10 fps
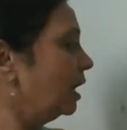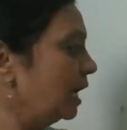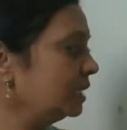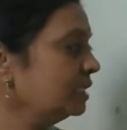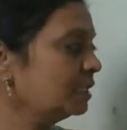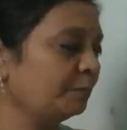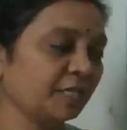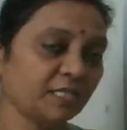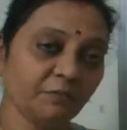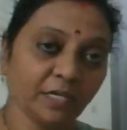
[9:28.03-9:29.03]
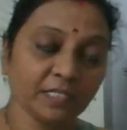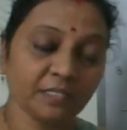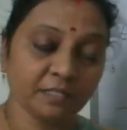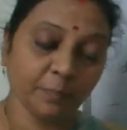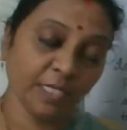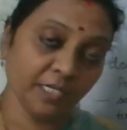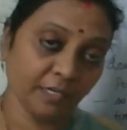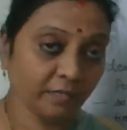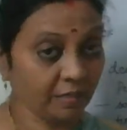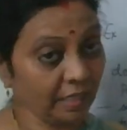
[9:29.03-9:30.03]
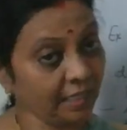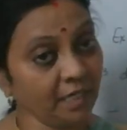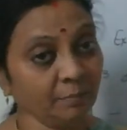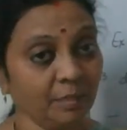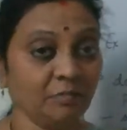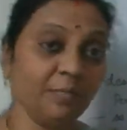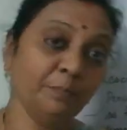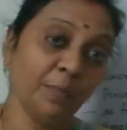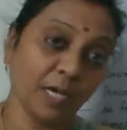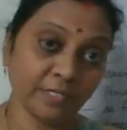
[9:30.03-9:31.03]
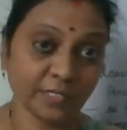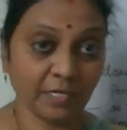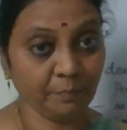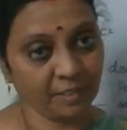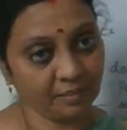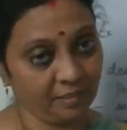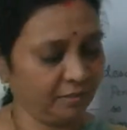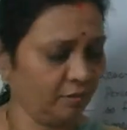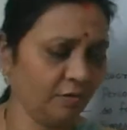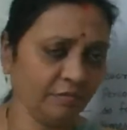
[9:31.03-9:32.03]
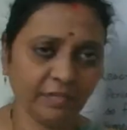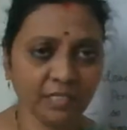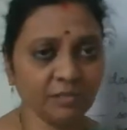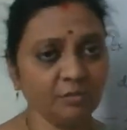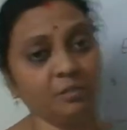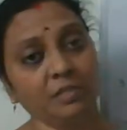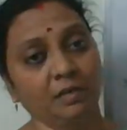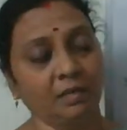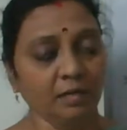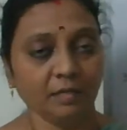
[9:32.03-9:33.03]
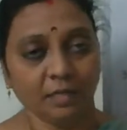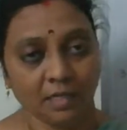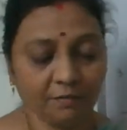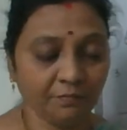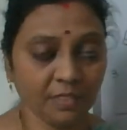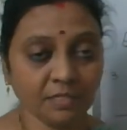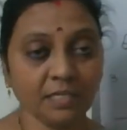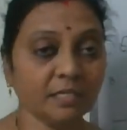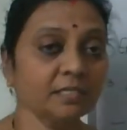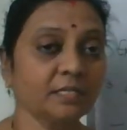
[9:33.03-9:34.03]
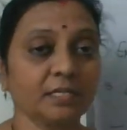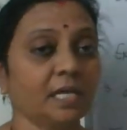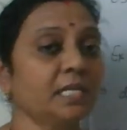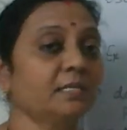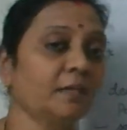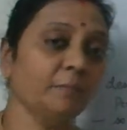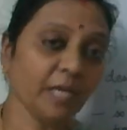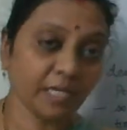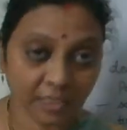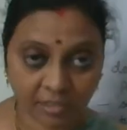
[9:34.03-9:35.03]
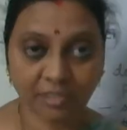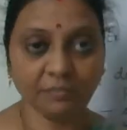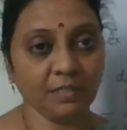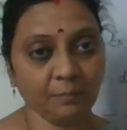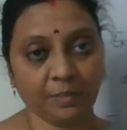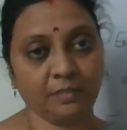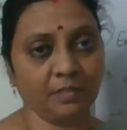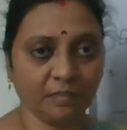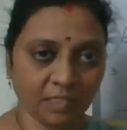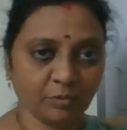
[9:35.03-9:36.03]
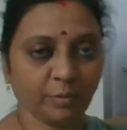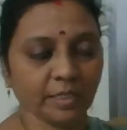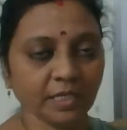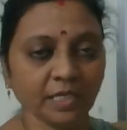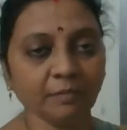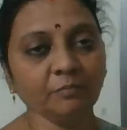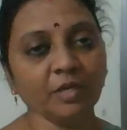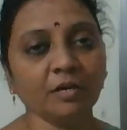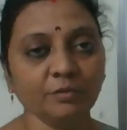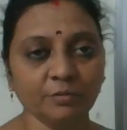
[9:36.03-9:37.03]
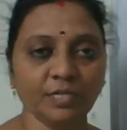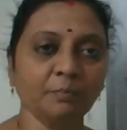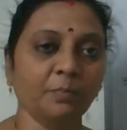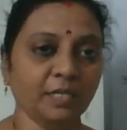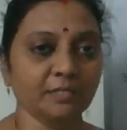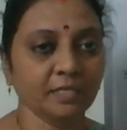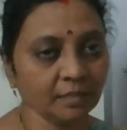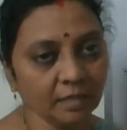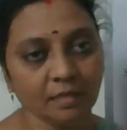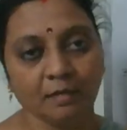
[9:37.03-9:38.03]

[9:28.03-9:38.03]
unspecified period, again between past and present. Always you see every sentence it has some connection with the present. That's why the name we are using present